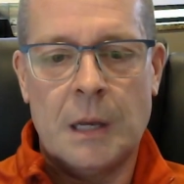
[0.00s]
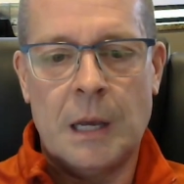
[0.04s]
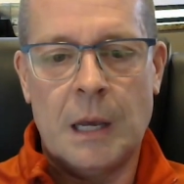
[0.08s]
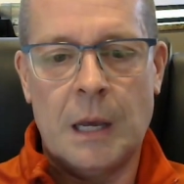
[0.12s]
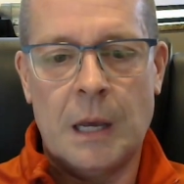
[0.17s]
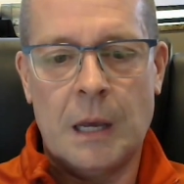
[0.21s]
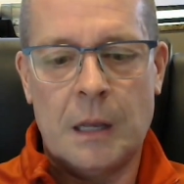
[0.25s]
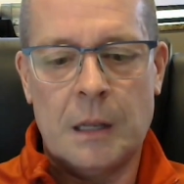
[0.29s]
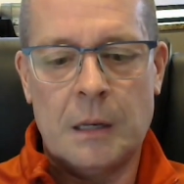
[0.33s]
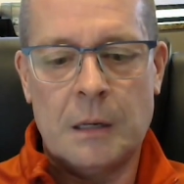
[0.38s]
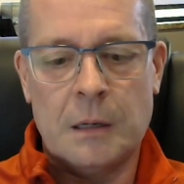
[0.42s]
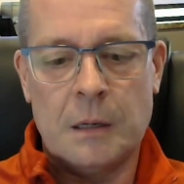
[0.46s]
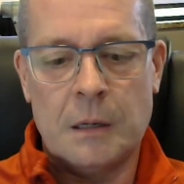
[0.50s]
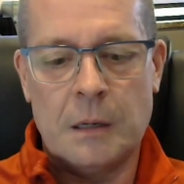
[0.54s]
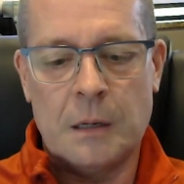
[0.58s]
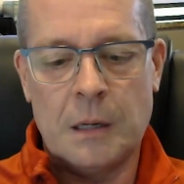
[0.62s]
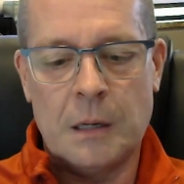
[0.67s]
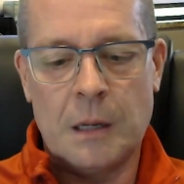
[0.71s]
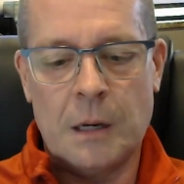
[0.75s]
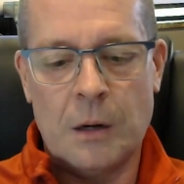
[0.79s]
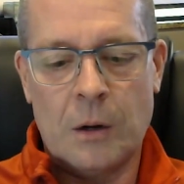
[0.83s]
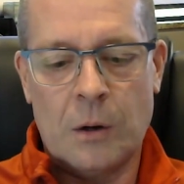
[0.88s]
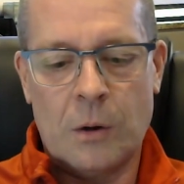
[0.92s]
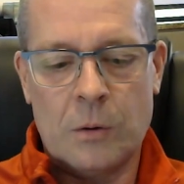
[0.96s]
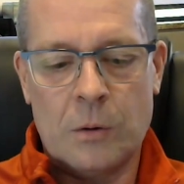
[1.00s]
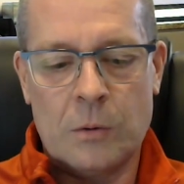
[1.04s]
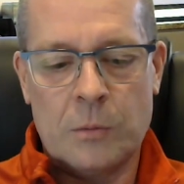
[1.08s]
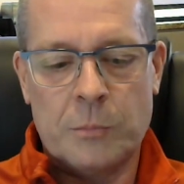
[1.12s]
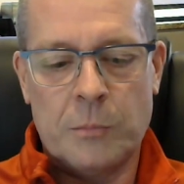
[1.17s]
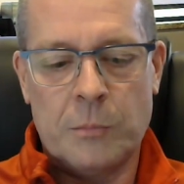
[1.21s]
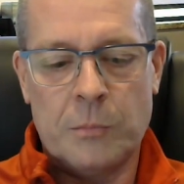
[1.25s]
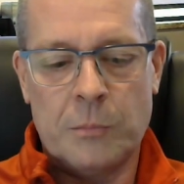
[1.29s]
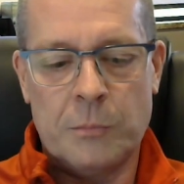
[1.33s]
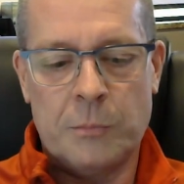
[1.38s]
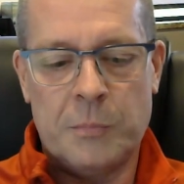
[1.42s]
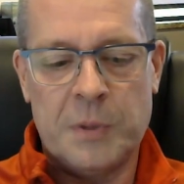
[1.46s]
And
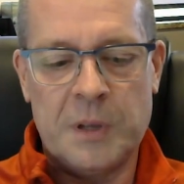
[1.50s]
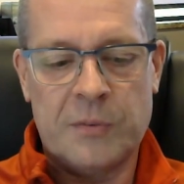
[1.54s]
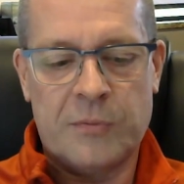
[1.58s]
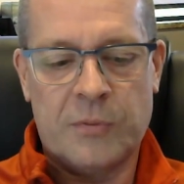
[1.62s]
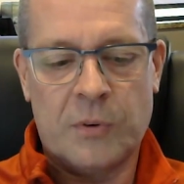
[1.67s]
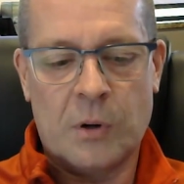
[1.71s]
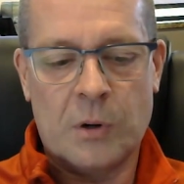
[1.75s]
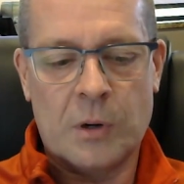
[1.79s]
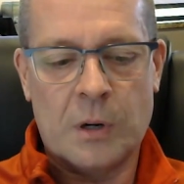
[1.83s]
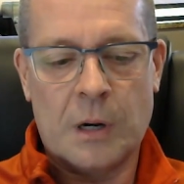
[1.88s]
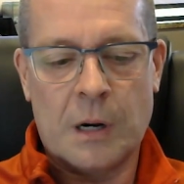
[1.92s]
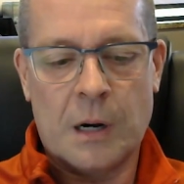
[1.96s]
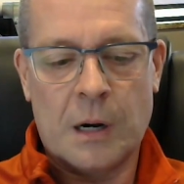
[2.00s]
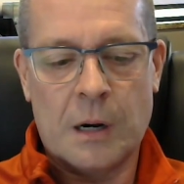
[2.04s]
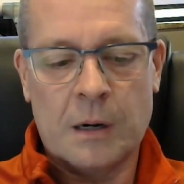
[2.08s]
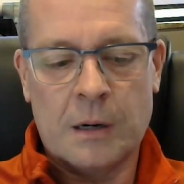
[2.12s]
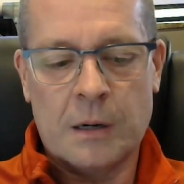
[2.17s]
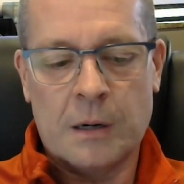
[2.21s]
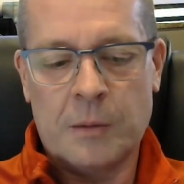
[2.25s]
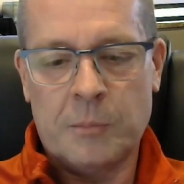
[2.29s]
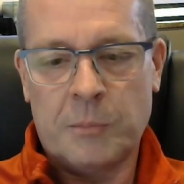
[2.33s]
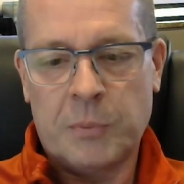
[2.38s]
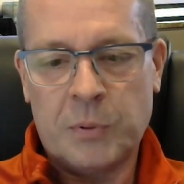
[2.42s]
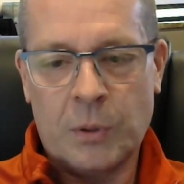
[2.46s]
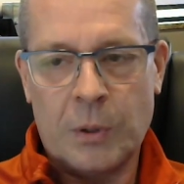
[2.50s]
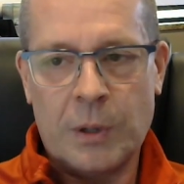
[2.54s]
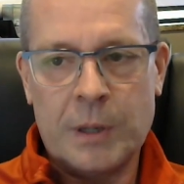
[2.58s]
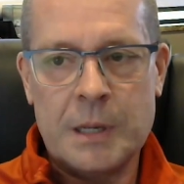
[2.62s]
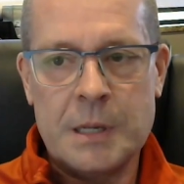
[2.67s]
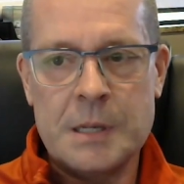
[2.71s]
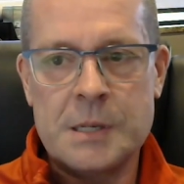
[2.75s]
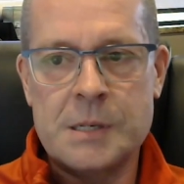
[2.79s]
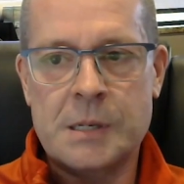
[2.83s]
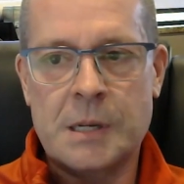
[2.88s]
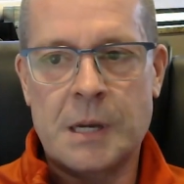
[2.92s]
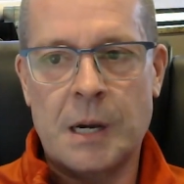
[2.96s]
before our
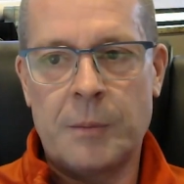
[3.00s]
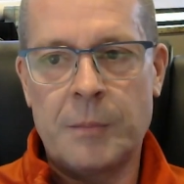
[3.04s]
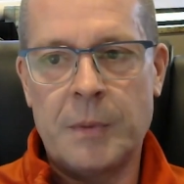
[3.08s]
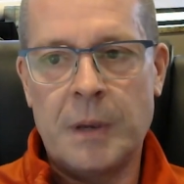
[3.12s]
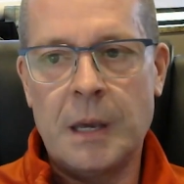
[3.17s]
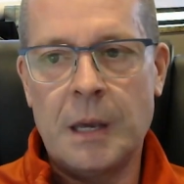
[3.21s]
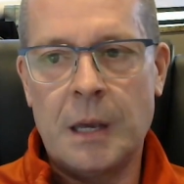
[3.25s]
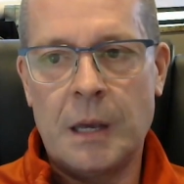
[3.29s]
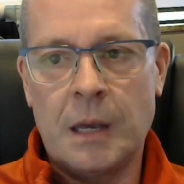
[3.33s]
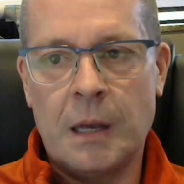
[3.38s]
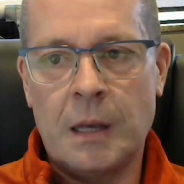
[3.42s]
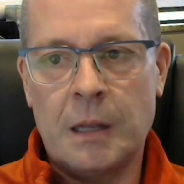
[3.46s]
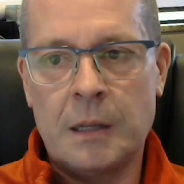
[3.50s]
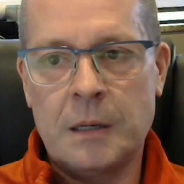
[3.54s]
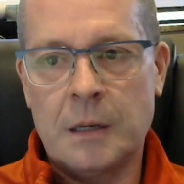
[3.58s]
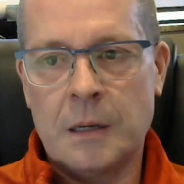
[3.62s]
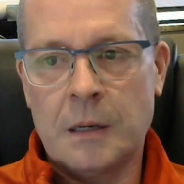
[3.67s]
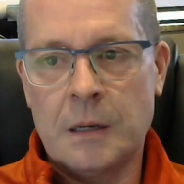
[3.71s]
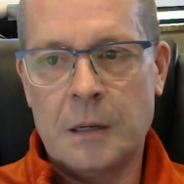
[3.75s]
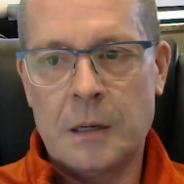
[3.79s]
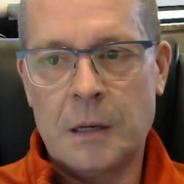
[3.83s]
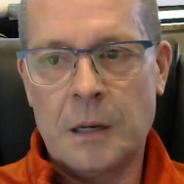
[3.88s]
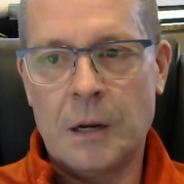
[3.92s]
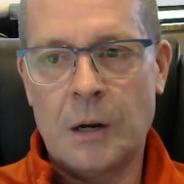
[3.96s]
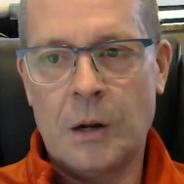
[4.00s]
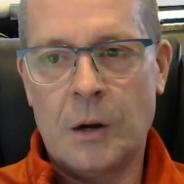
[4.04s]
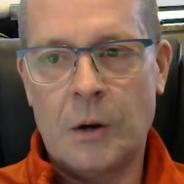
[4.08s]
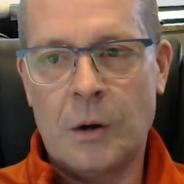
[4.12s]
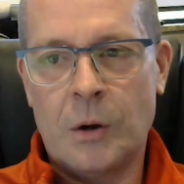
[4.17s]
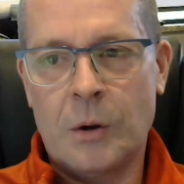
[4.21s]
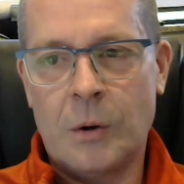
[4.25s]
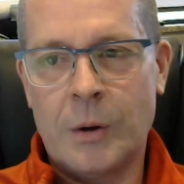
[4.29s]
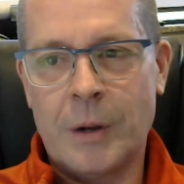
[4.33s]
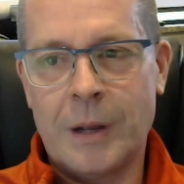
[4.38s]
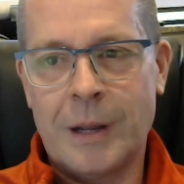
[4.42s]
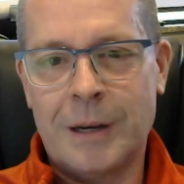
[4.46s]
employees come in,
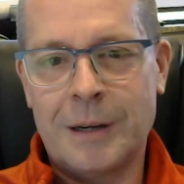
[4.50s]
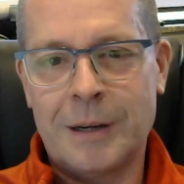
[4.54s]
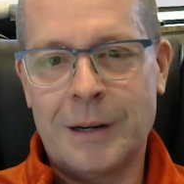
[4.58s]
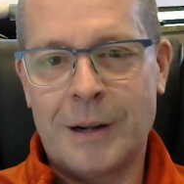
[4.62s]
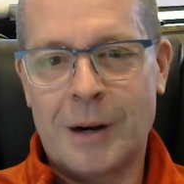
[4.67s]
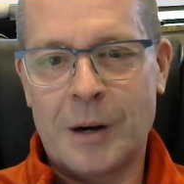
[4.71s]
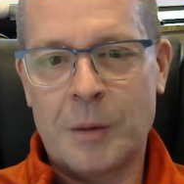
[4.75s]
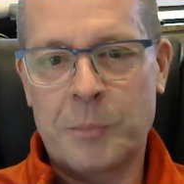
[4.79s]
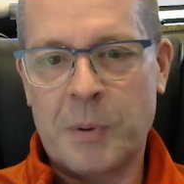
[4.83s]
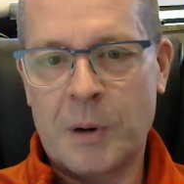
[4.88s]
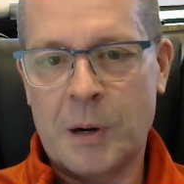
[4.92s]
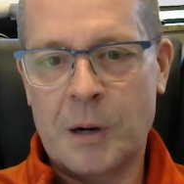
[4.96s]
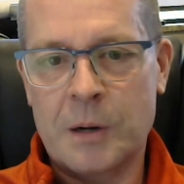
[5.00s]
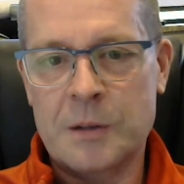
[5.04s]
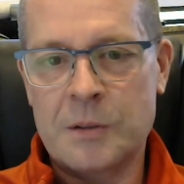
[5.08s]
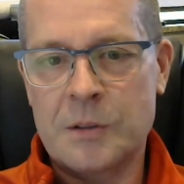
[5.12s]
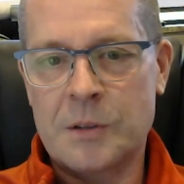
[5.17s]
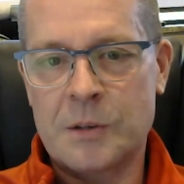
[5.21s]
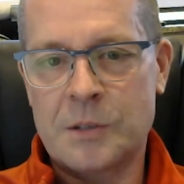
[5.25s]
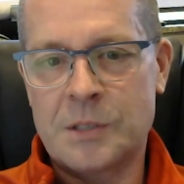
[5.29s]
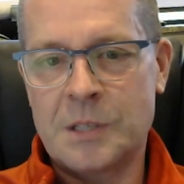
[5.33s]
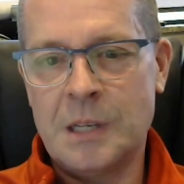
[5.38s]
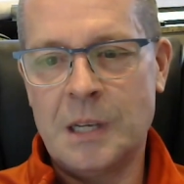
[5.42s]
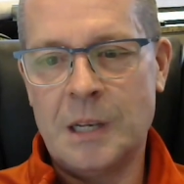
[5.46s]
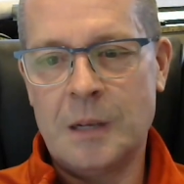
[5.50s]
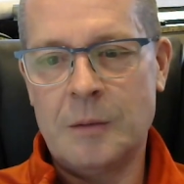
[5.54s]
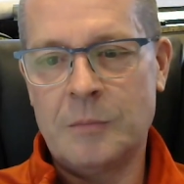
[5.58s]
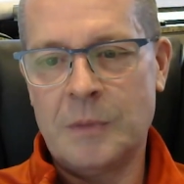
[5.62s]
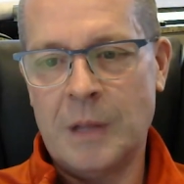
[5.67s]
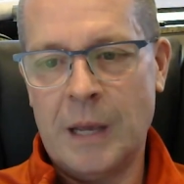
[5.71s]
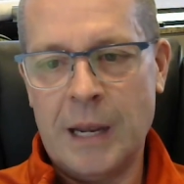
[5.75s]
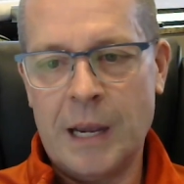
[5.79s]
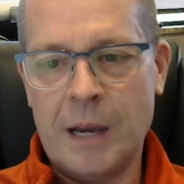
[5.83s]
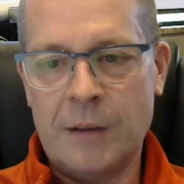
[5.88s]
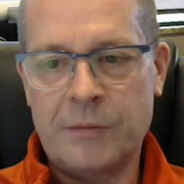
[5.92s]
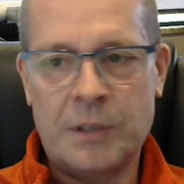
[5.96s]
and are part of their team,
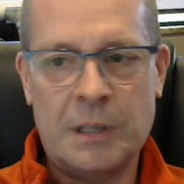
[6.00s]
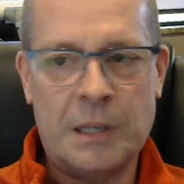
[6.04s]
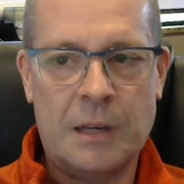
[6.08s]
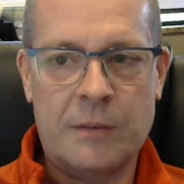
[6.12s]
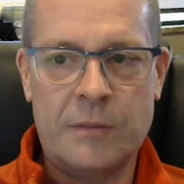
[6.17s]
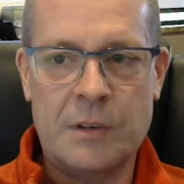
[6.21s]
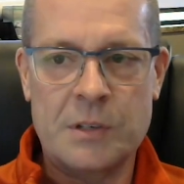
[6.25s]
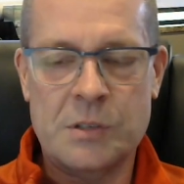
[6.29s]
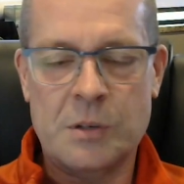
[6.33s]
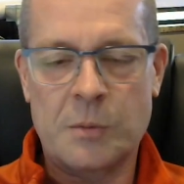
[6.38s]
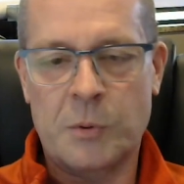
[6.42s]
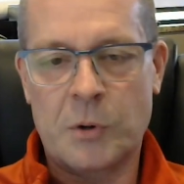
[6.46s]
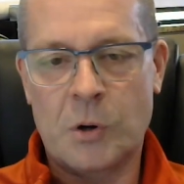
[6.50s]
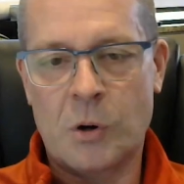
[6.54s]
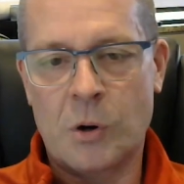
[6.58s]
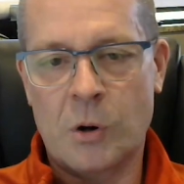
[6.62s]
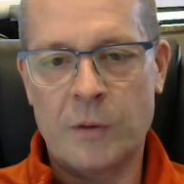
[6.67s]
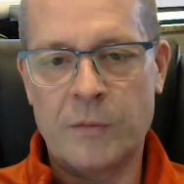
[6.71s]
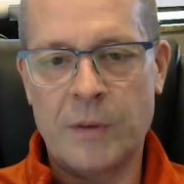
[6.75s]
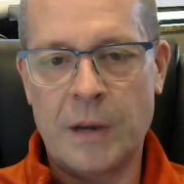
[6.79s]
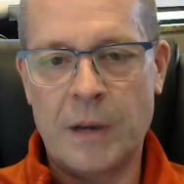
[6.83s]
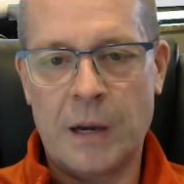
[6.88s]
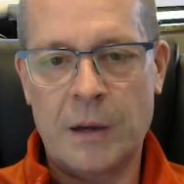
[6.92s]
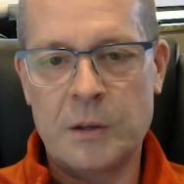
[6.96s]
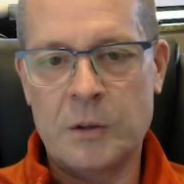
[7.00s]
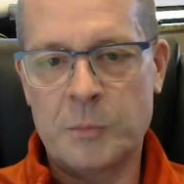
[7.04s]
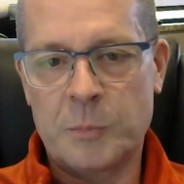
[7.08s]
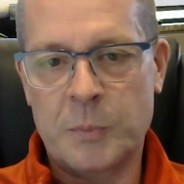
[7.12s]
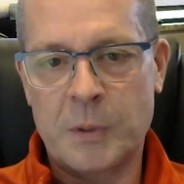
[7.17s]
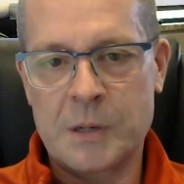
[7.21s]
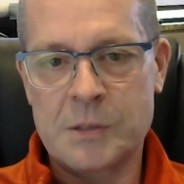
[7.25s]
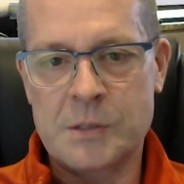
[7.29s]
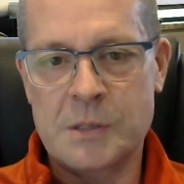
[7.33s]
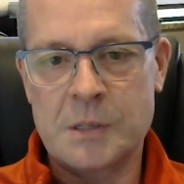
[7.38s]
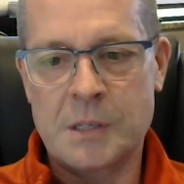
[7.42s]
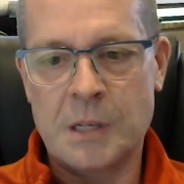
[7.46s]
they have to give us a core value
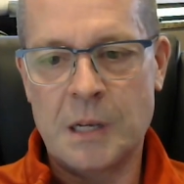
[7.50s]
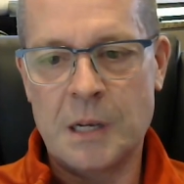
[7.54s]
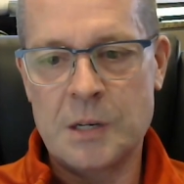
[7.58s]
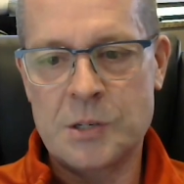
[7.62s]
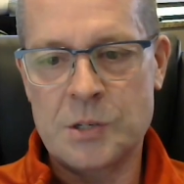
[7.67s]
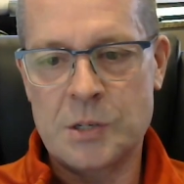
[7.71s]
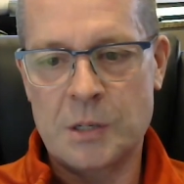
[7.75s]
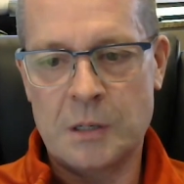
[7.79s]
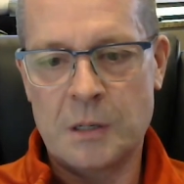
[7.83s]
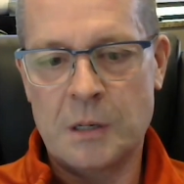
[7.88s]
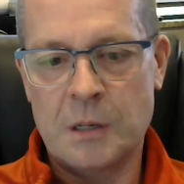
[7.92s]
presentation.